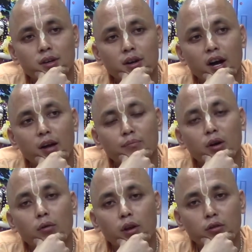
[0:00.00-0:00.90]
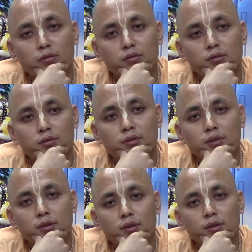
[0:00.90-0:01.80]
I am now alone.
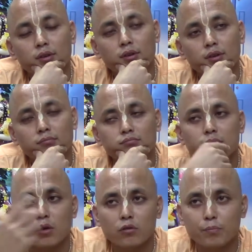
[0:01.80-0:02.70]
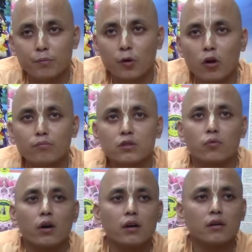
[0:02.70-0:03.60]
Now the people of this
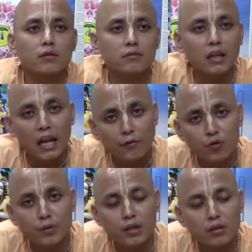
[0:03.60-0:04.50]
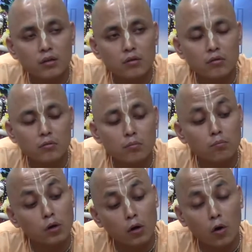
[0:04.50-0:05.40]
world, they left me,
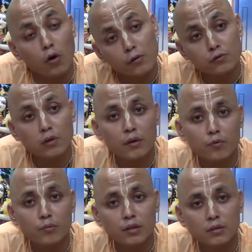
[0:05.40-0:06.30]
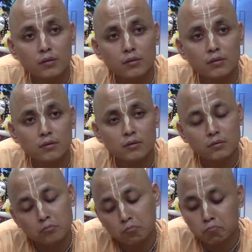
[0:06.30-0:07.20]
but Lord also left me.
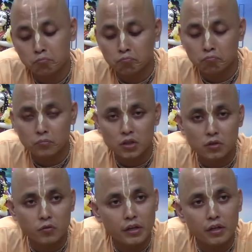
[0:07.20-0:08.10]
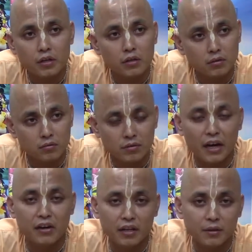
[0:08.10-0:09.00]
This is very
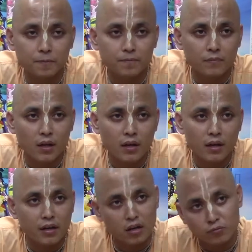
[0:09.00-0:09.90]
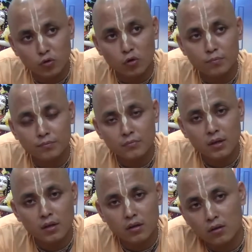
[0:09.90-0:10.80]
saddening. He comes home,
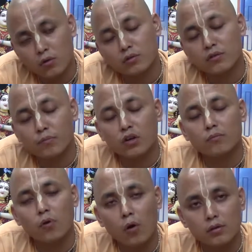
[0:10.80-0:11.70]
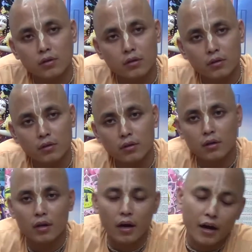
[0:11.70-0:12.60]
goes in front of the altar,
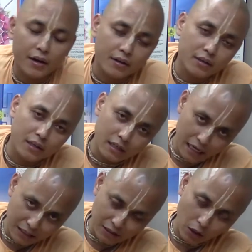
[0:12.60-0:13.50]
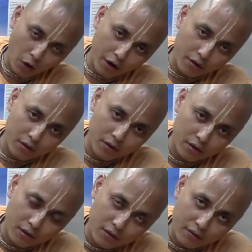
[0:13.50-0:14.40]
and tells the Lord
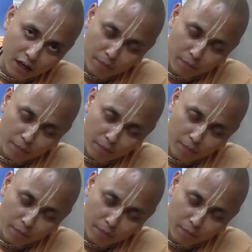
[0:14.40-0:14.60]
that,